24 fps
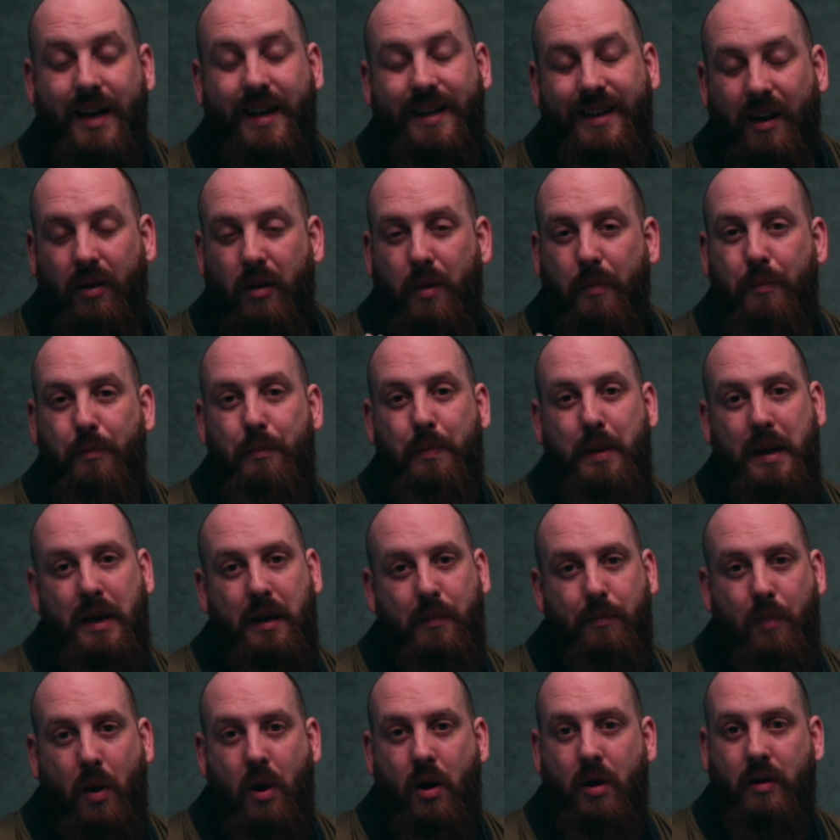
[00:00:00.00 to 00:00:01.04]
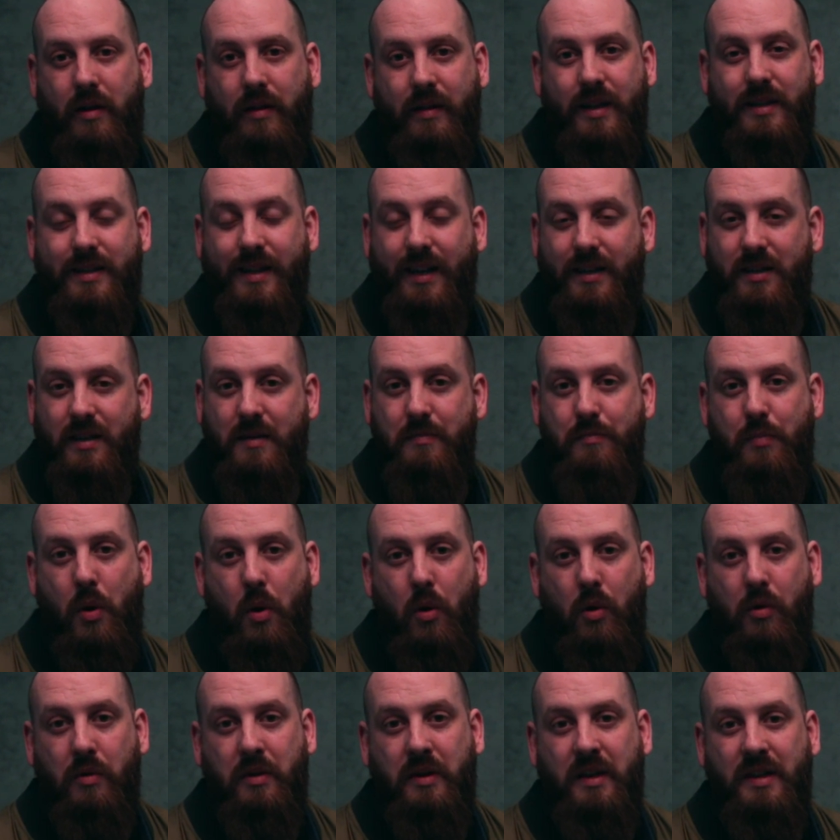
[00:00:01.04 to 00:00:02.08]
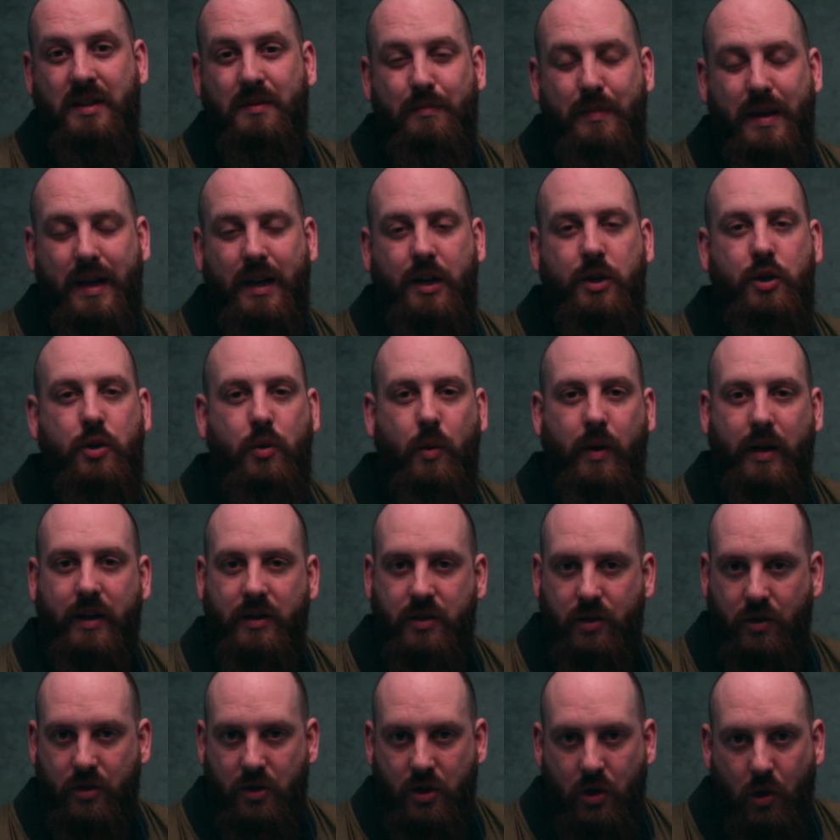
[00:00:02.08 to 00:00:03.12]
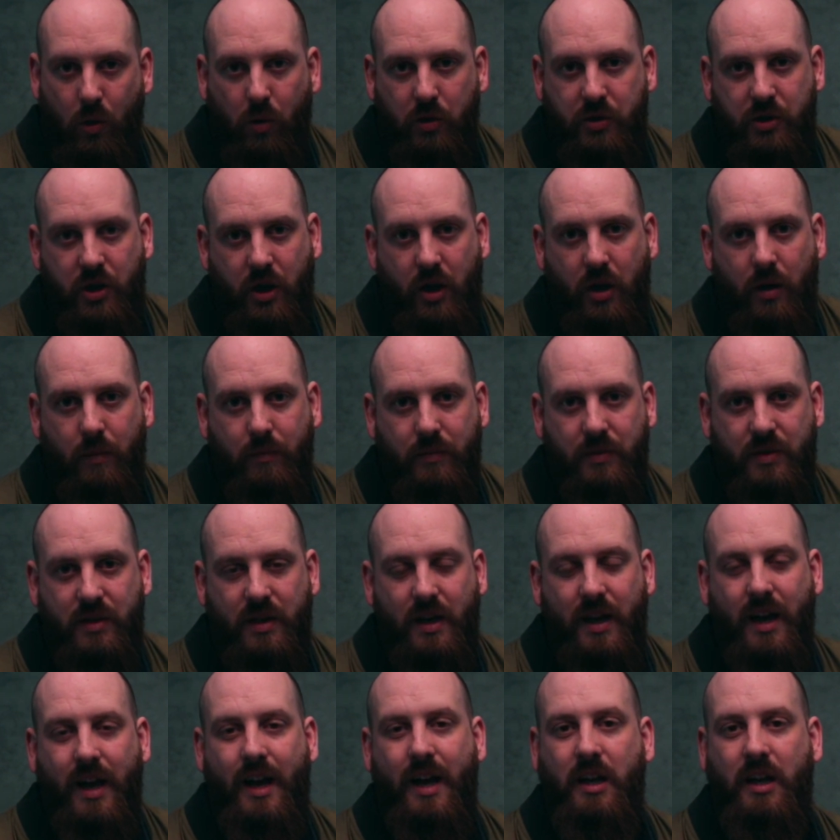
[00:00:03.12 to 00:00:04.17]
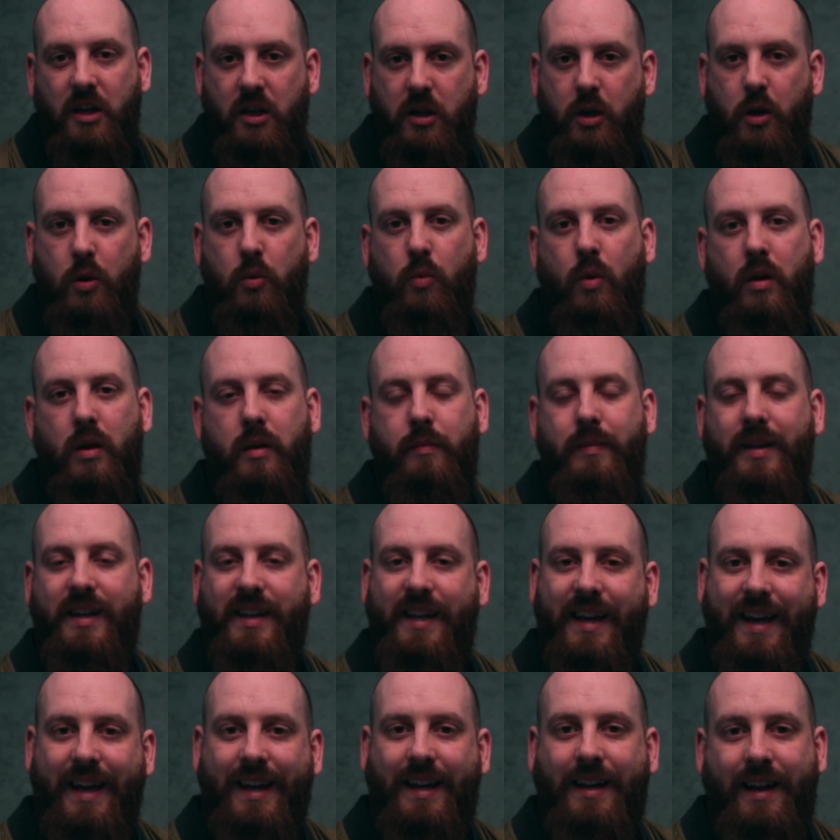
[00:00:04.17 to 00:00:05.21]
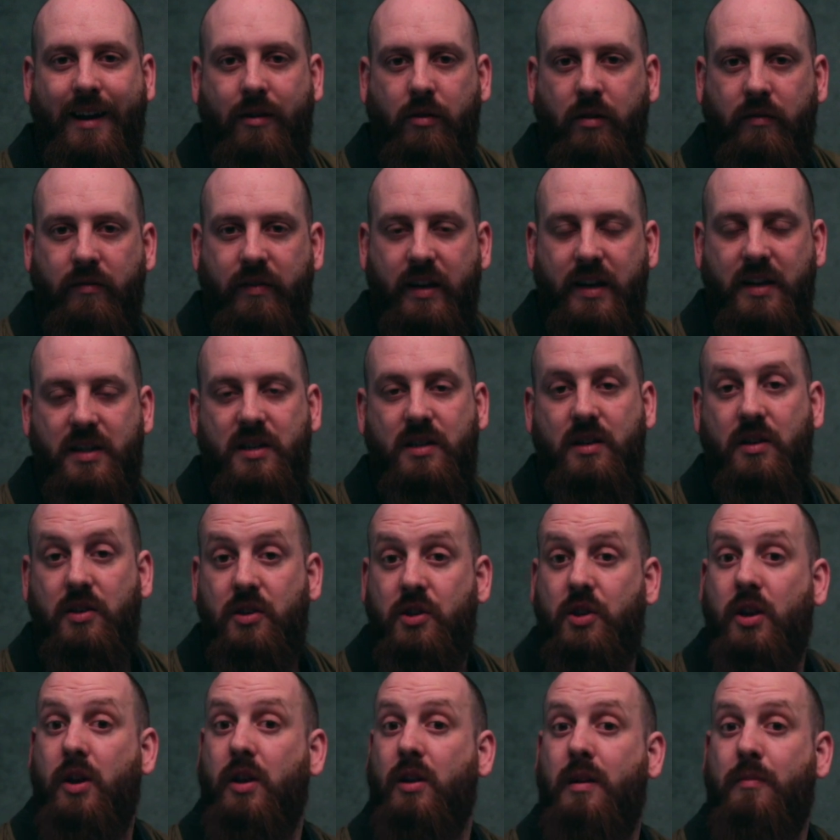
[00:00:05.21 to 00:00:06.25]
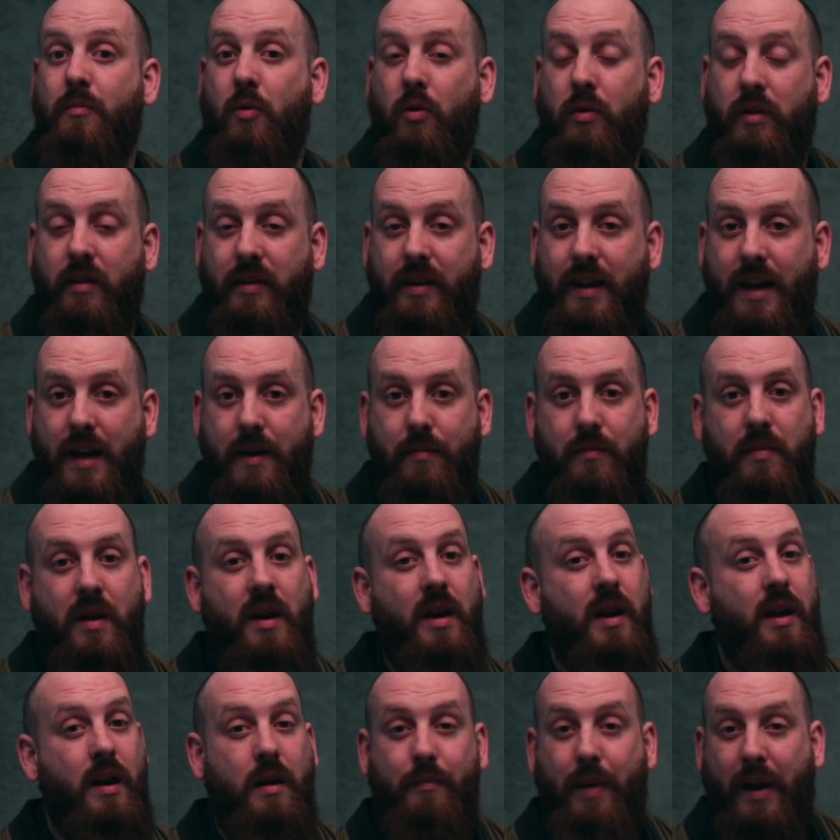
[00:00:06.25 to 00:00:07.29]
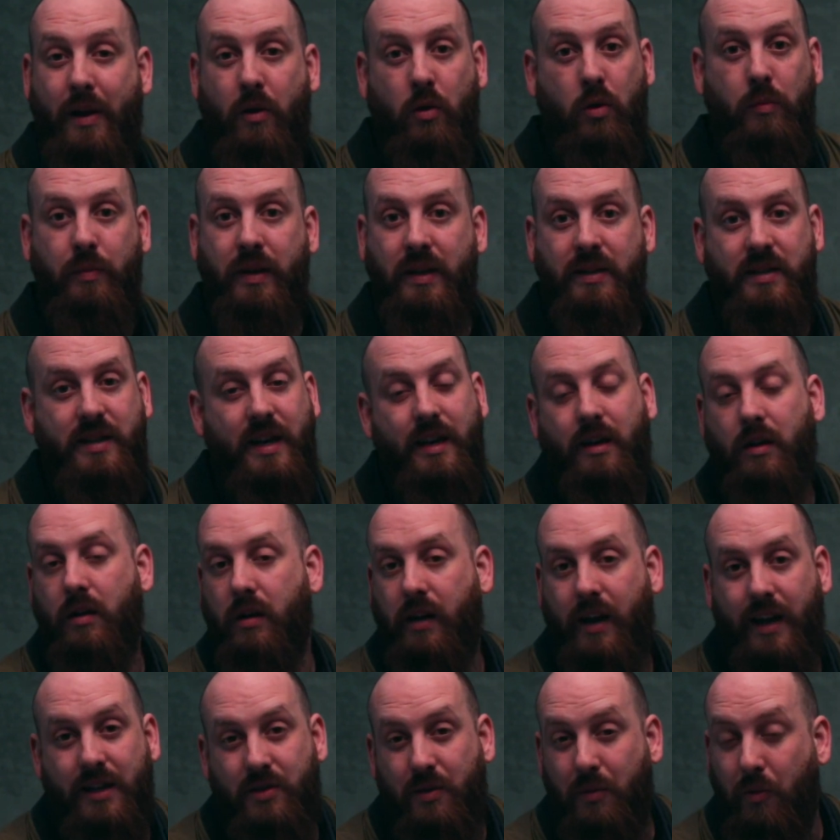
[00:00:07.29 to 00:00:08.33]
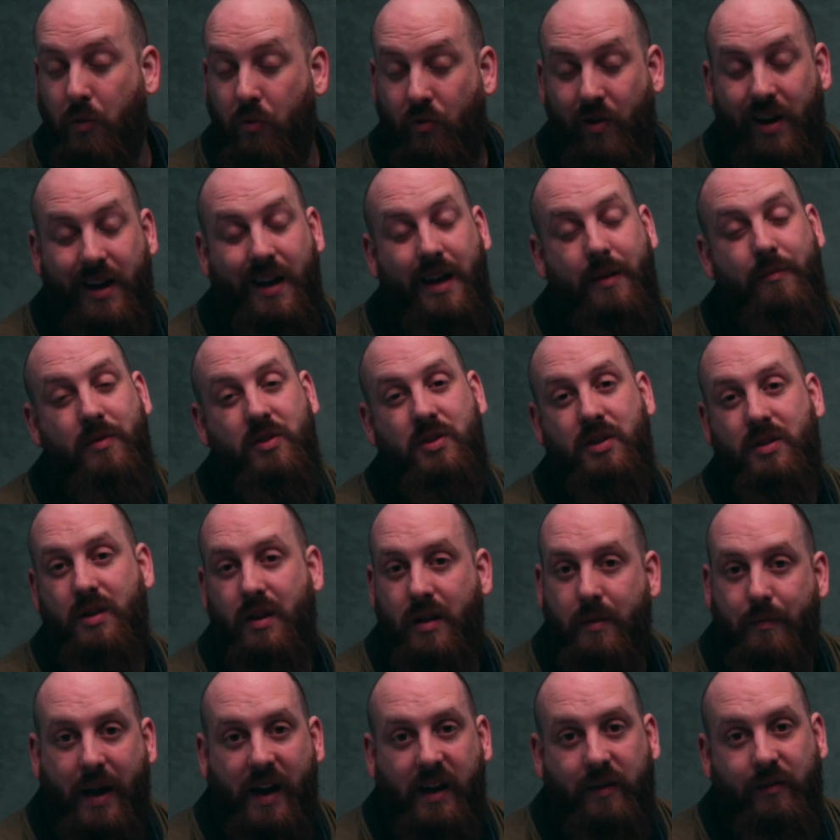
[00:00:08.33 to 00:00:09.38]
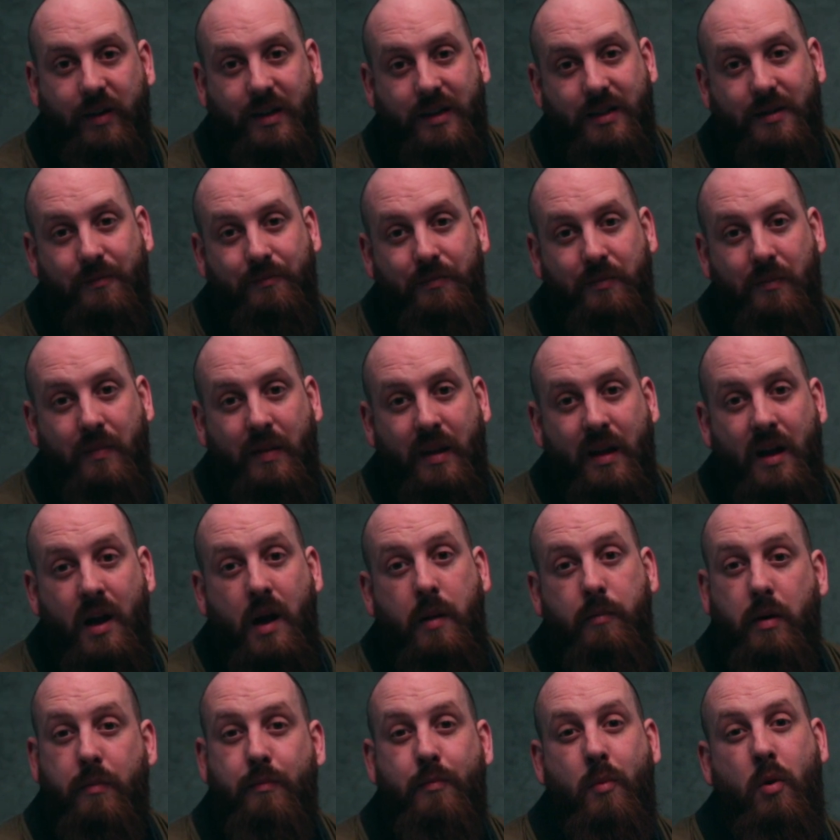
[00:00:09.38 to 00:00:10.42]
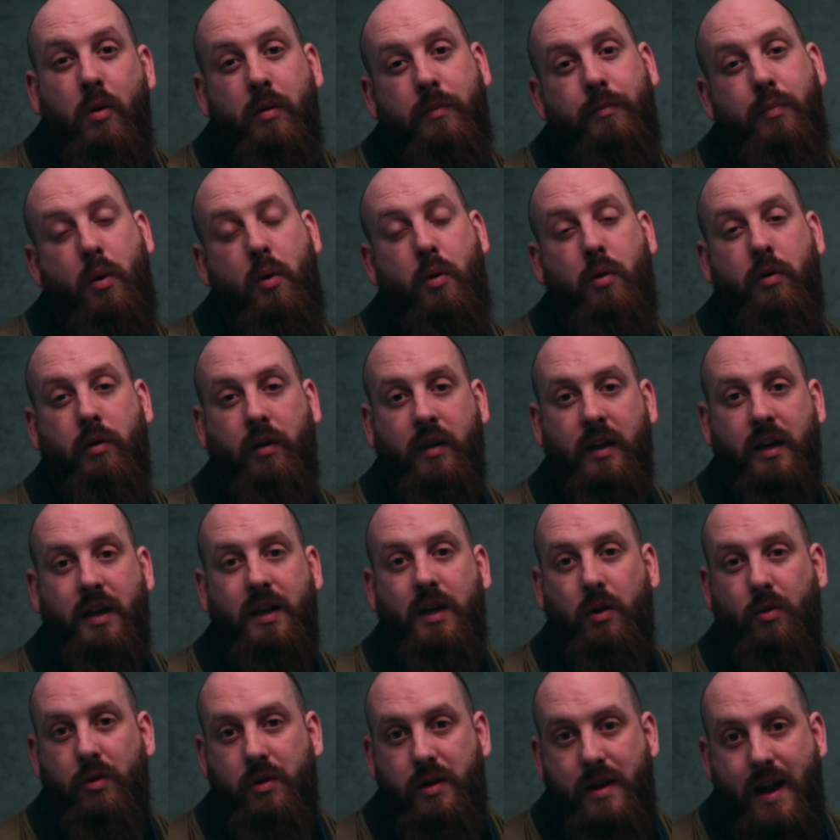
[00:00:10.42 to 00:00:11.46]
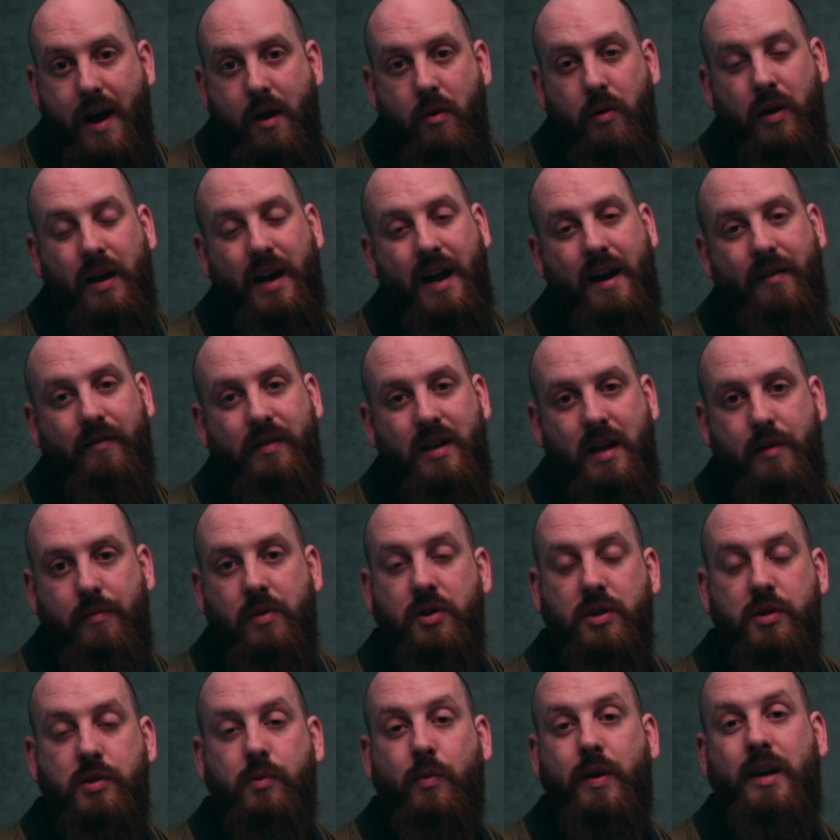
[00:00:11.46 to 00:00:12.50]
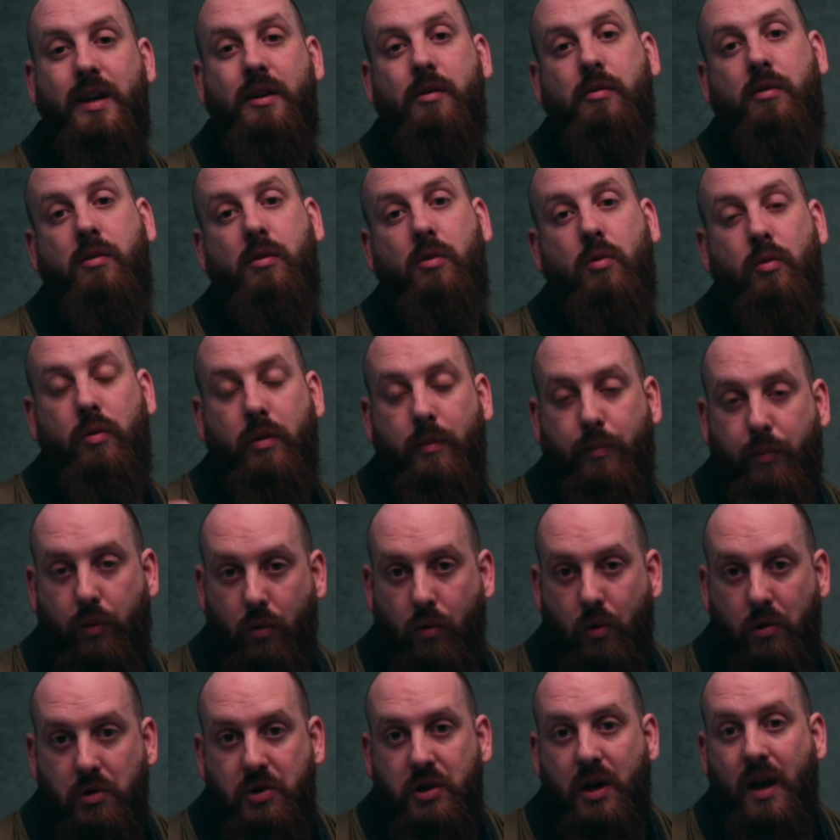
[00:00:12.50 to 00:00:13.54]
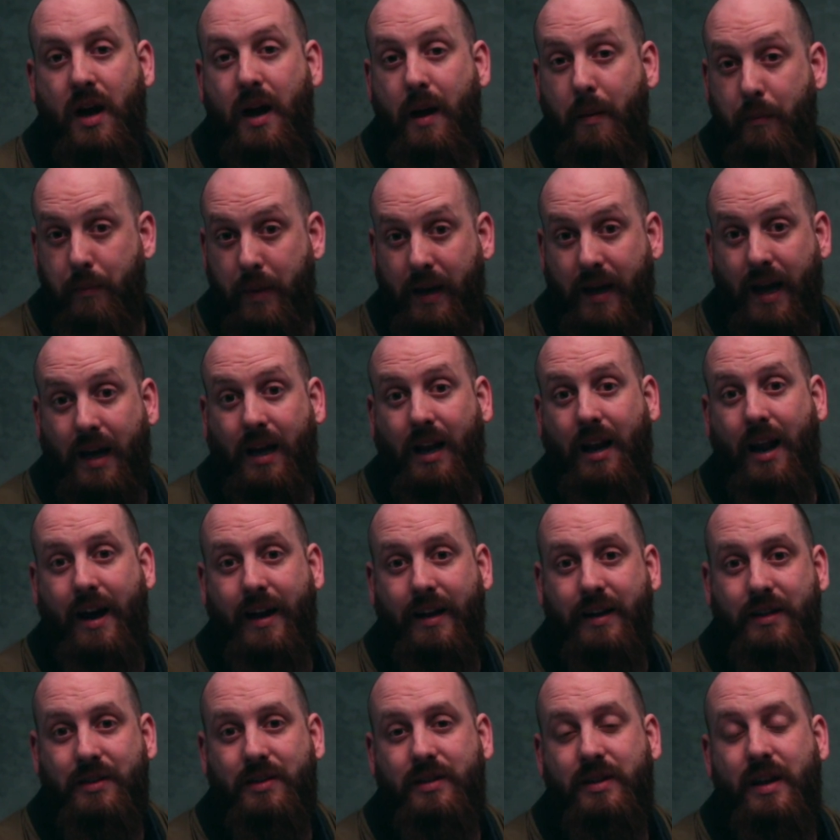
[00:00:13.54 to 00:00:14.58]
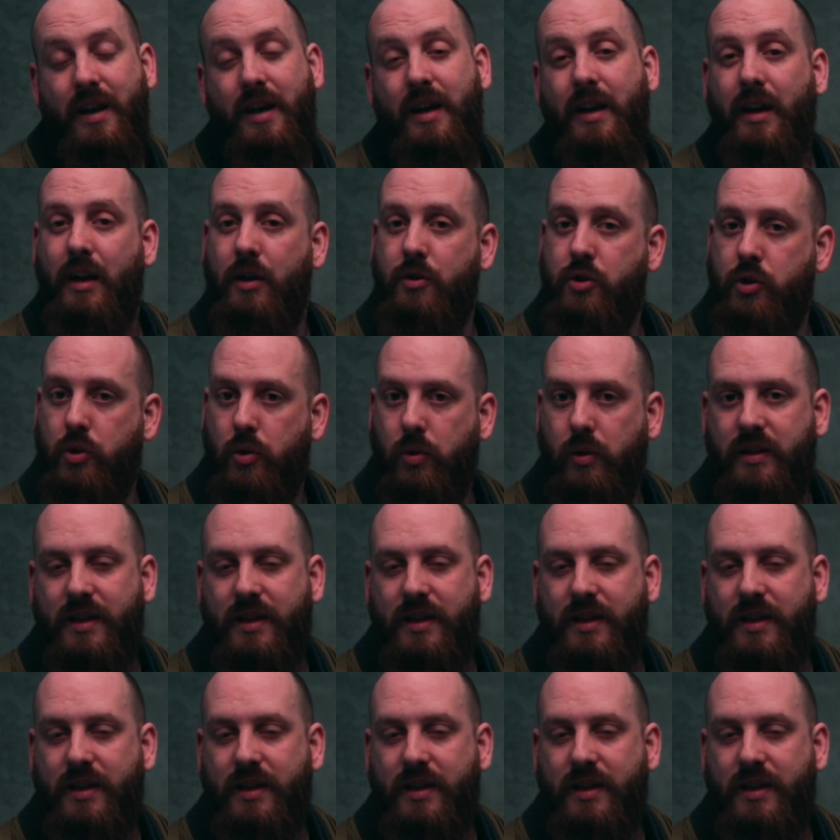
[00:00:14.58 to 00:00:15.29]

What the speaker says: Now the big part of this that's important is make sure it's on your terms. You want to be gaining out of this, certainly more than them, and by all means they're going to get some great images on the back of it. But more importantly, you're now going to have the images where you can go and approach bigger clients and show